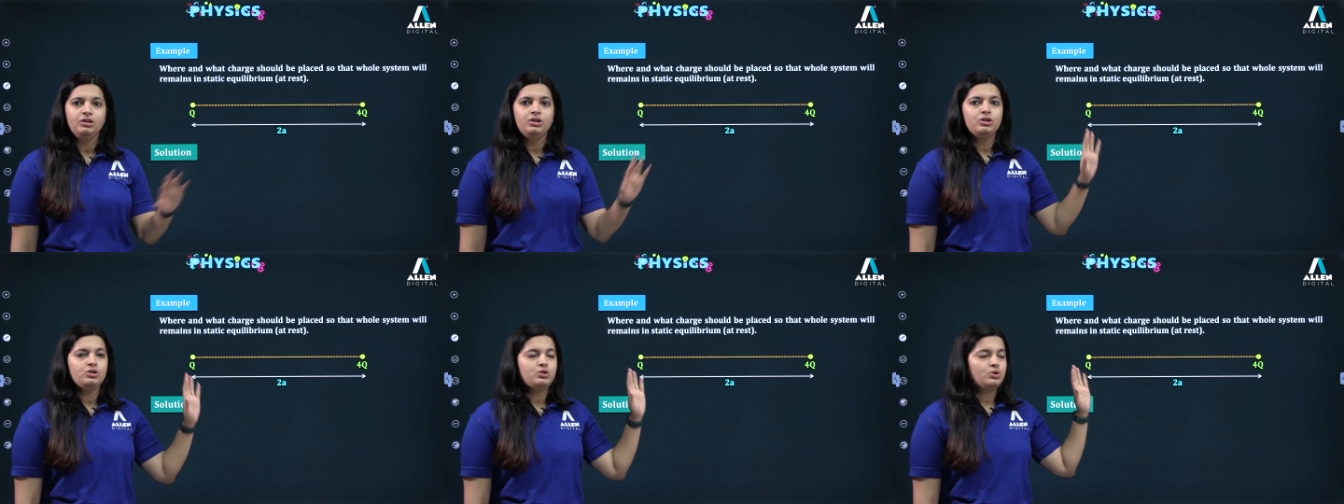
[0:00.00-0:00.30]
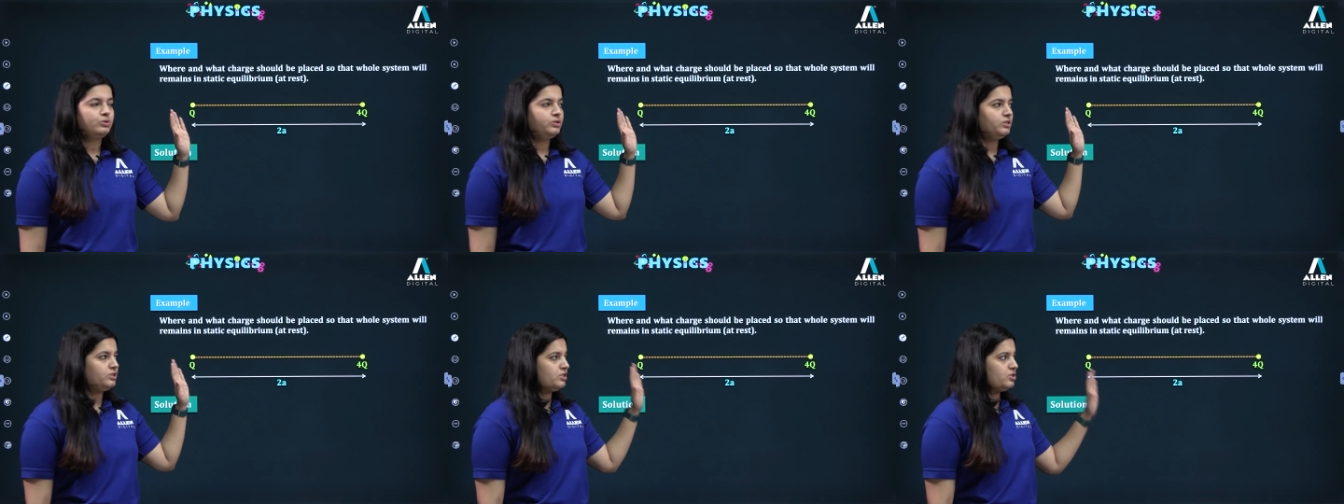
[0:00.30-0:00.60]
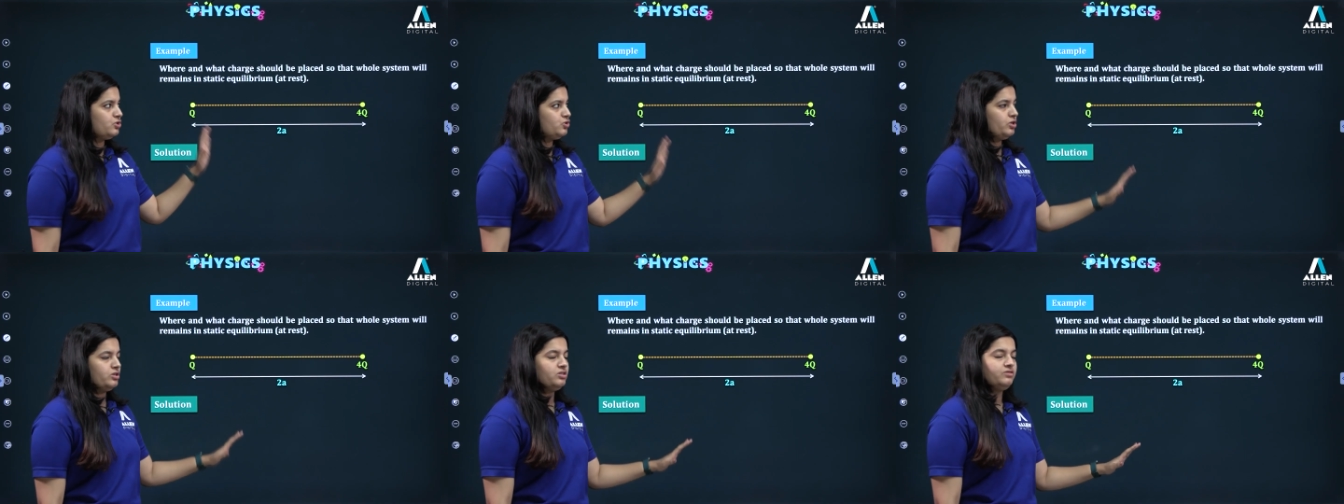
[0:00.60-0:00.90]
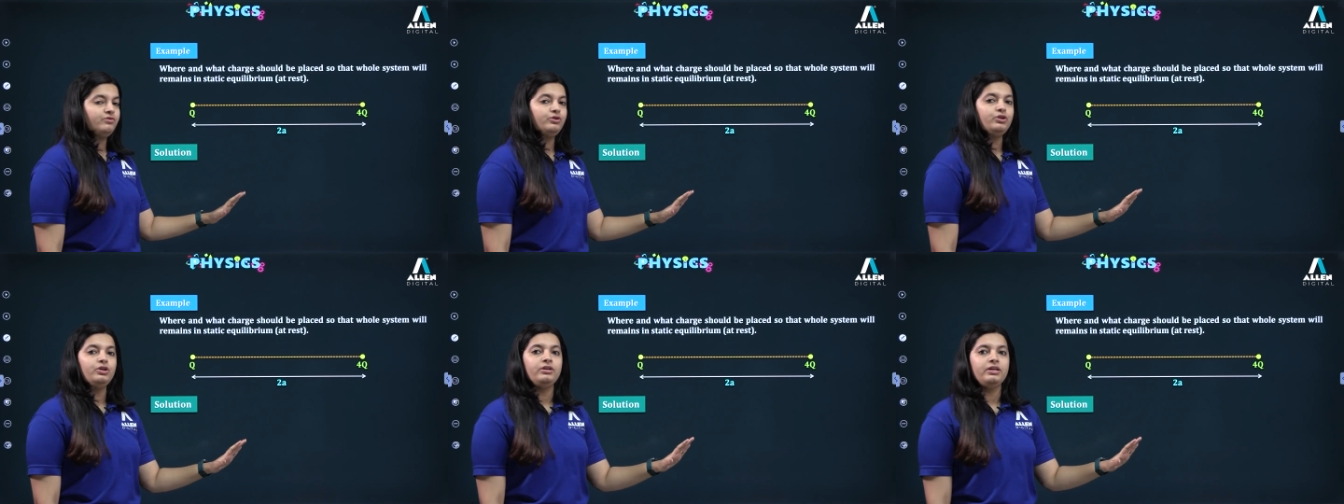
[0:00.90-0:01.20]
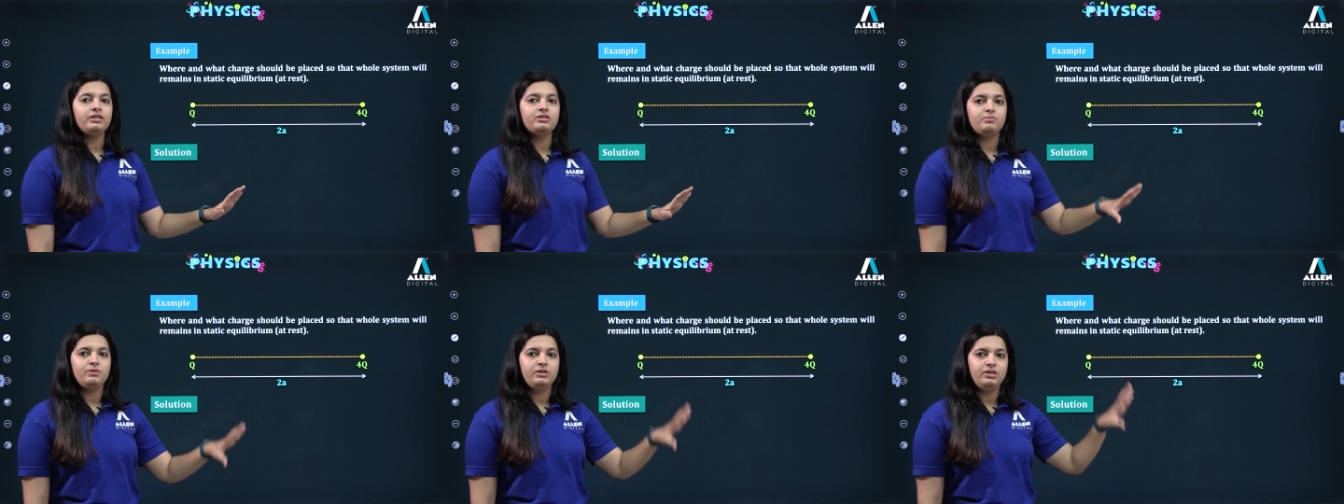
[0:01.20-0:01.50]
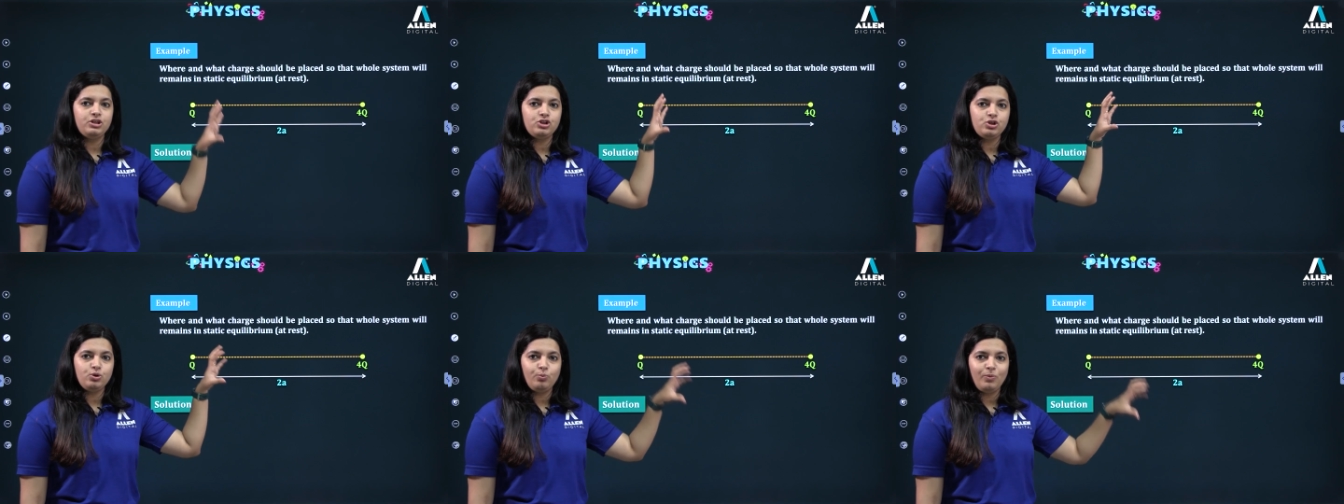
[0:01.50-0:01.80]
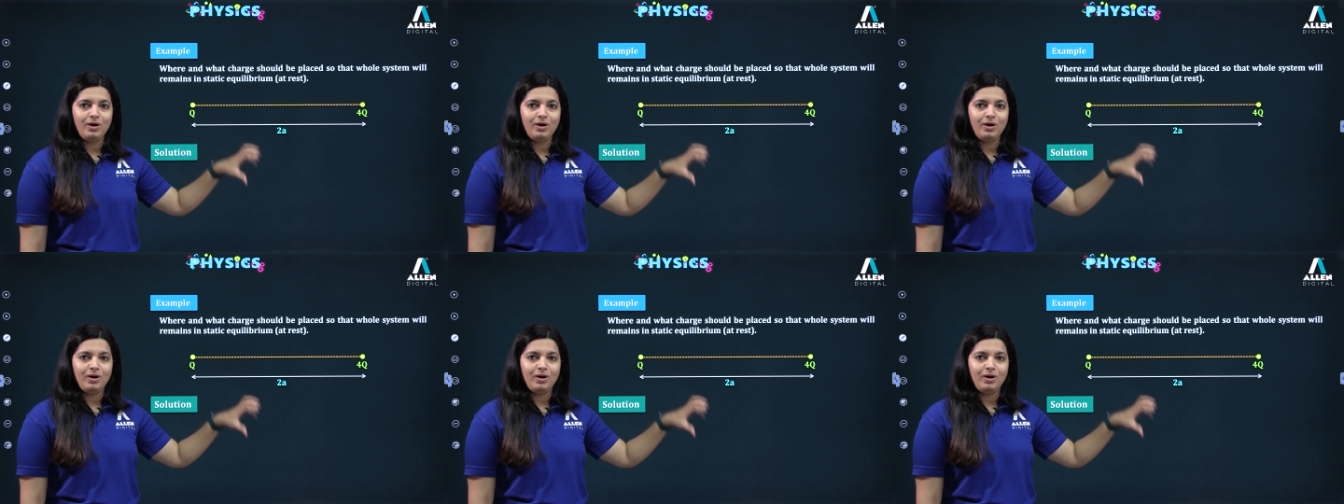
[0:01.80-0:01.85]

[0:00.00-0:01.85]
So this is just for your explanation.